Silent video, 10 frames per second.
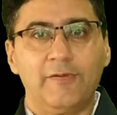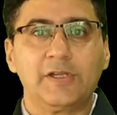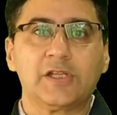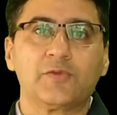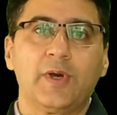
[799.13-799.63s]

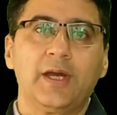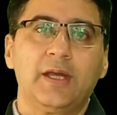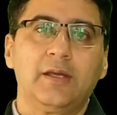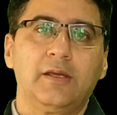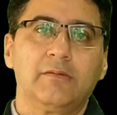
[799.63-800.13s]
which is
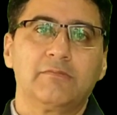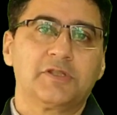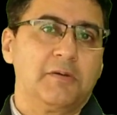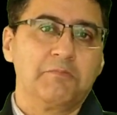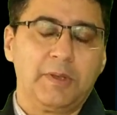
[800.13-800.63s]
why
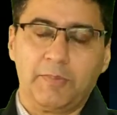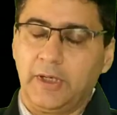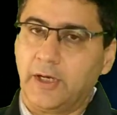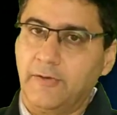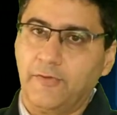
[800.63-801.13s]
some people
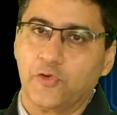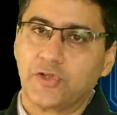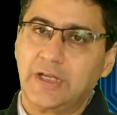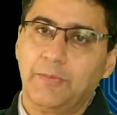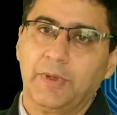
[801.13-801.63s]

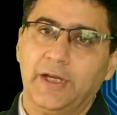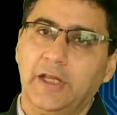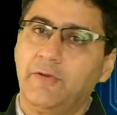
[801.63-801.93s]
confuse deep learning